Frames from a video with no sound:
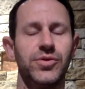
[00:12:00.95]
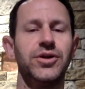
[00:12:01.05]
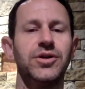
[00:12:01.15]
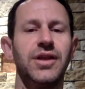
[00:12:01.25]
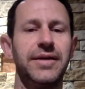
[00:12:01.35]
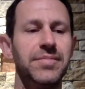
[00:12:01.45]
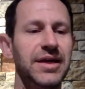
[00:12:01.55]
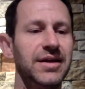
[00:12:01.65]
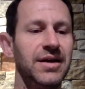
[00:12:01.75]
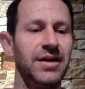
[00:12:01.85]
good like
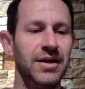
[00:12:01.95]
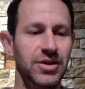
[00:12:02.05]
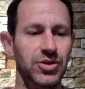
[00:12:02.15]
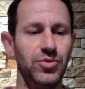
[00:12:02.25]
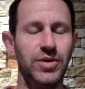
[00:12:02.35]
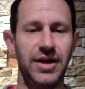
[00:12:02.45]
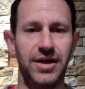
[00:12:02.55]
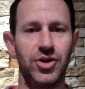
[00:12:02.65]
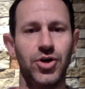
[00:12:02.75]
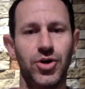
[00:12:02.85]
meat, you can
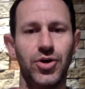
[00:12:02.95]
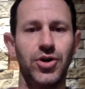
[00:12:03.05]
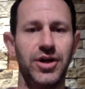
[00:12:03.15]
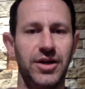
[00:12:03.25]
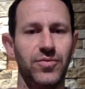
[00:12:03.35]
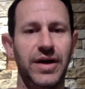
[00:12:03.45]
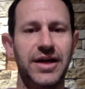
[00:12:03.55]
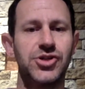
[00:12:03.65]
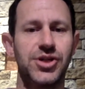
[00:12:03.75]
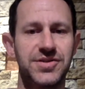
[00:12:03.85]
herd and
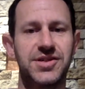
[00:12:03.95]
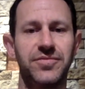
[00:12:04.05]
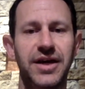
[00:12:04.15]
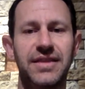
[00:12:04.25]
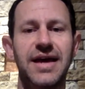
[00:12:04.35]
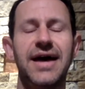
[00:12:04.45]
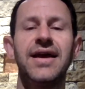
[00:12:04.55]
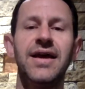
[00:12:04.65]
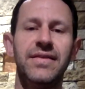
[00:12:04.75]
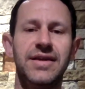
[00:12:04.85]
ranch and stuff like that,
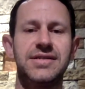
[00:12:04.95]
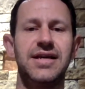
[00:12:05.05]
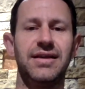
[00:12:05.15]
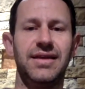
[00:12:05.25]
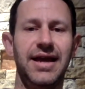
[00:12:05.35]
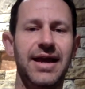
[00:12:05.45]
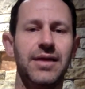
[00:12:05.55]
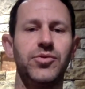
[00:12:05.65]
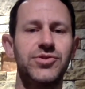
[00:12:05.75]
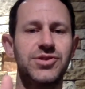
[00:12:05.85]
then take the
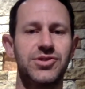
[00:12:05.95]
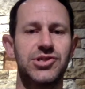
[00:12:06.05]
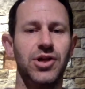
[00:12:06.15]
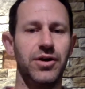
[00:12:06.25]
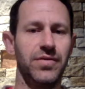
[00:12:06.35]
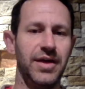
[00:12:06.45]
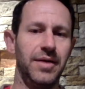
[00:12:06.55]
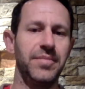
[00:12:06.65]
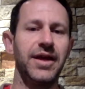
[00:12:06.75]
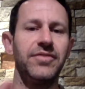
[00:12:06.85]
animals, slaughter
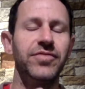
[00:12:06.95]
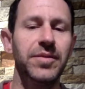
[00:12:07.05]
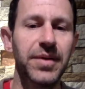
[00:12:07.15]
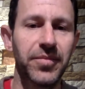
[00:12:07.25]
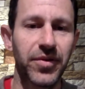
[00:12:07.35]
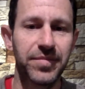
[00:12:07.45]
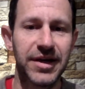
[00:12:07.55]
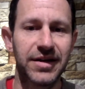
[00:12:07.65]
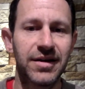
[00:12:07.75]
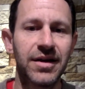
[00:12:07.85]
them, and feed people the
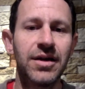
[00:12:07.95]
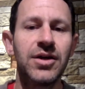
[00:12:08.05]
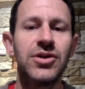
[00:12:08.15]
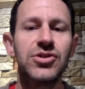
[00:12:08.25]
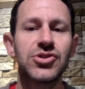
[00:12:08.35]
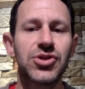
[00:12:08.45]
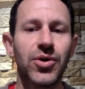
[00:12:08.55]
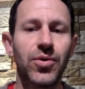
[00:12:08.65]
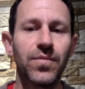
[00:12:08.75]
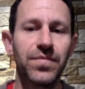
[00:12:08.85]
meat.
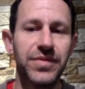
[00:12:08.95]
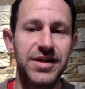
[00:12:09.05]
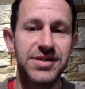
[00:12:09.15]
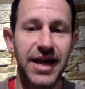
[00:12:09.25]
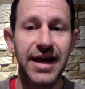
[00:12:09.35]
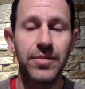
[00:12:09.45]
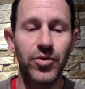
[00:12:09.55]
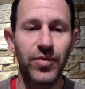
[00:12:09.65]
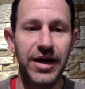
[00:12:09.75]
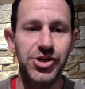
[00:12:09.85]
So this animal
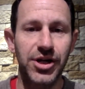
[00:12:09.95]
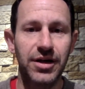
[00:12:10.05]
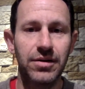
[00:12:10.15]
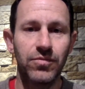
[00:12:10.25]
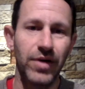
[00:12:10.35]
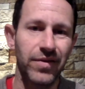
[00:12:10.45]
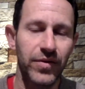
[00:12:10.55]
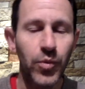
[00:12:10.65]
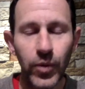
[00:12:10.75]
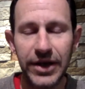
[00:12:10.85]
ranching, rather than
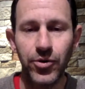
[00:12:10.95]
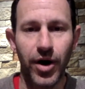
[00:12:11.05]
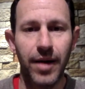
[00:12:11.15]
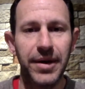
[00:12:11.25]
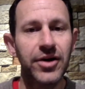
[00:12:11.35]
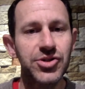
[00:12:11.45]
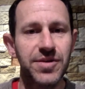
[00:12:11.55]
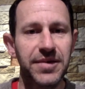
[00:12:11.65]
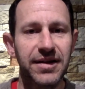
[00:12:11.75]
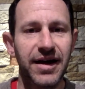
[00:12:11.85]
wheat cropping or
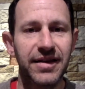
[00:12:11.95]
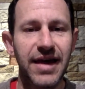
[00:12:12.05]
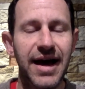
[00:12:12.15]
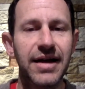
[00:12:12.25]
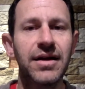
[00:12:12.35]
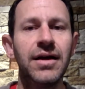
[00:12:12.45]
something like that,